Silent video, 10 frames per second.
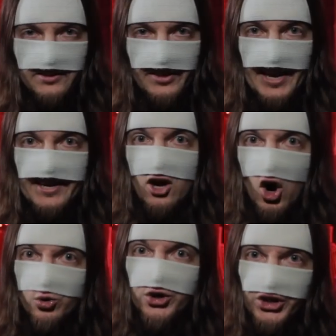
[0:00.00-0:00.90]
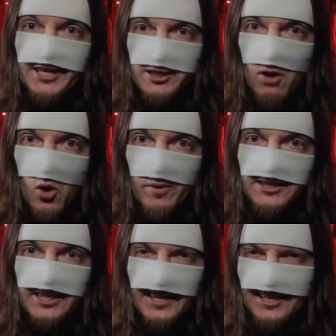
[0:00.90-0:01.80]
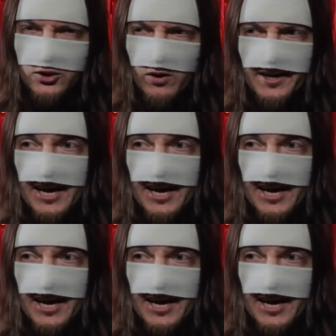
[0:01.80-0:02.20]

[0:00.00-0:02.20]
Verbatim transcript: That oh shit moment is when